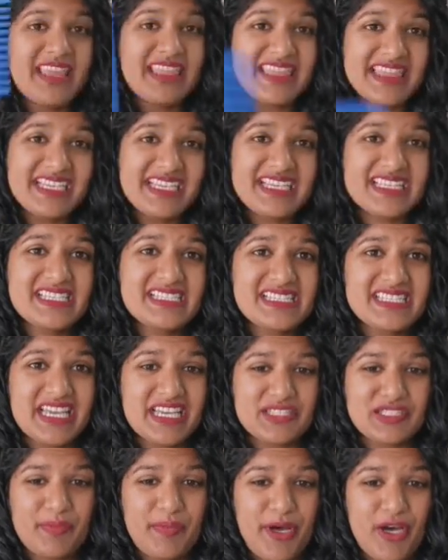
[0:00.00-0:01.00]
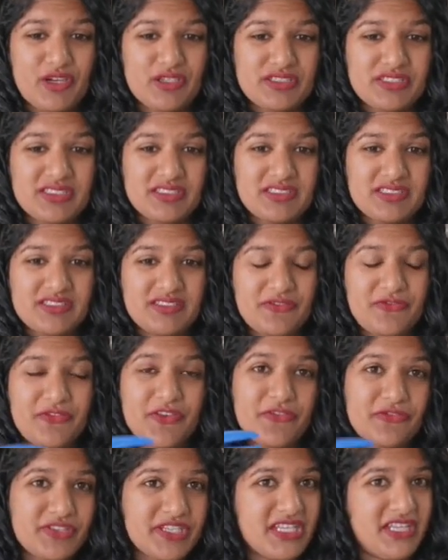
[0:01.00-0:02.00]
This is about
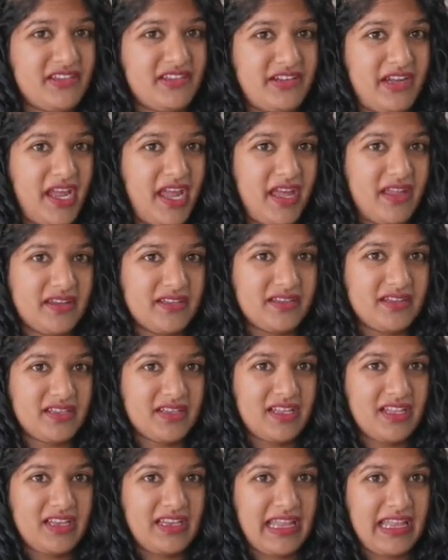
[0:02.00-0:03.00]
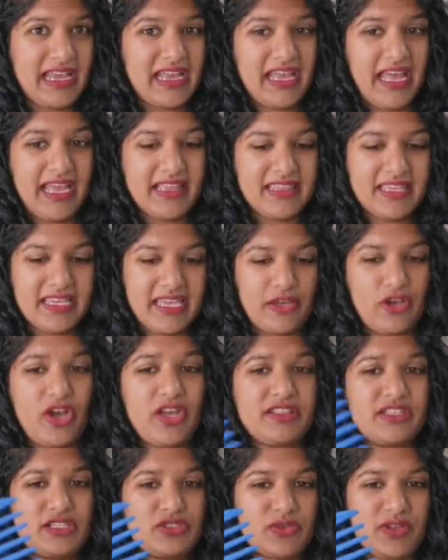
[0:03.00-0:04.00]
15 Rand. Like, I think I
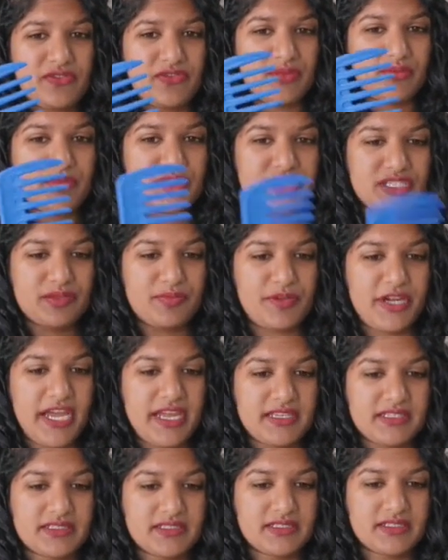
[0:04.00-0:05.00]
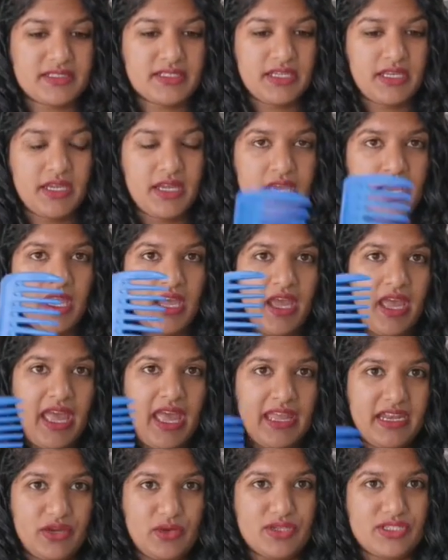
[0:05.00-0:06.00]
got this one from Mr. Price
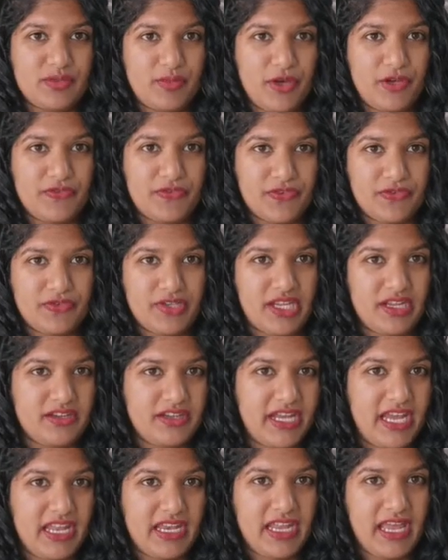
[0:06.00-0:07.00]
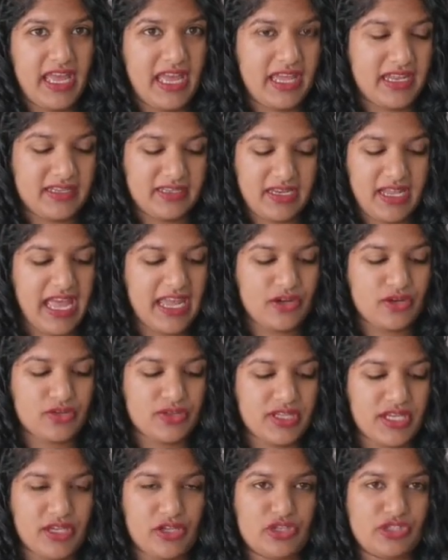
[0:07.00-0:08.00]
and it was about 15 Rand. And I
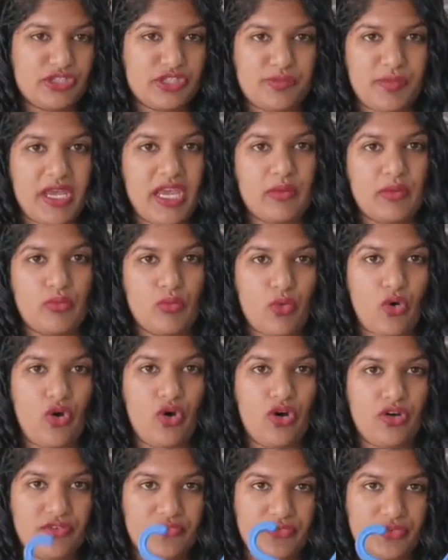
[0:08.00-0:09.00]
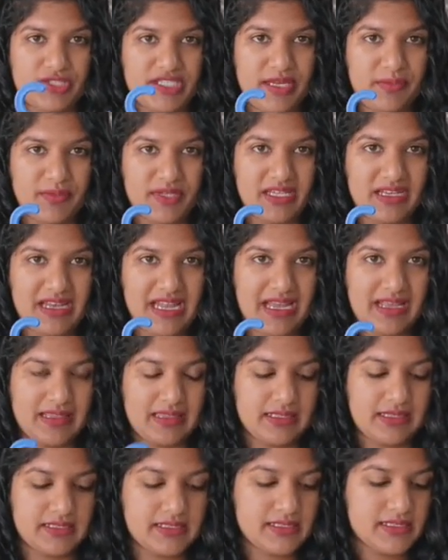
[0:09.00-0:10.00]
don't think you should pay more for something like
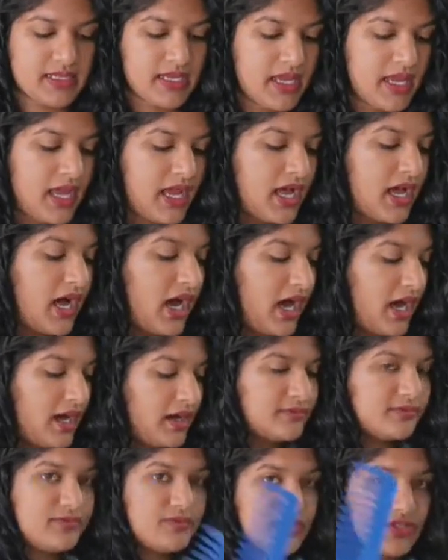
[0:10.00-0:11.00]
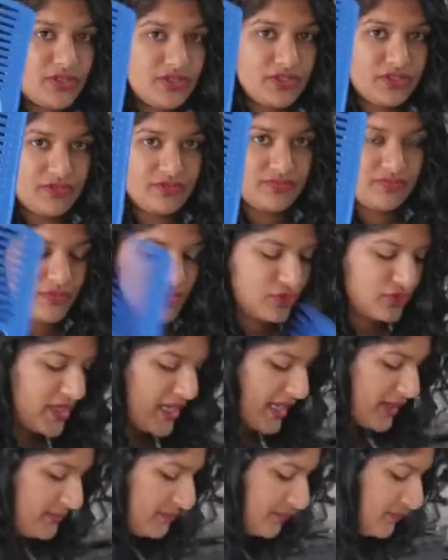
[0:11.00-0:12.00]
this. So yeah.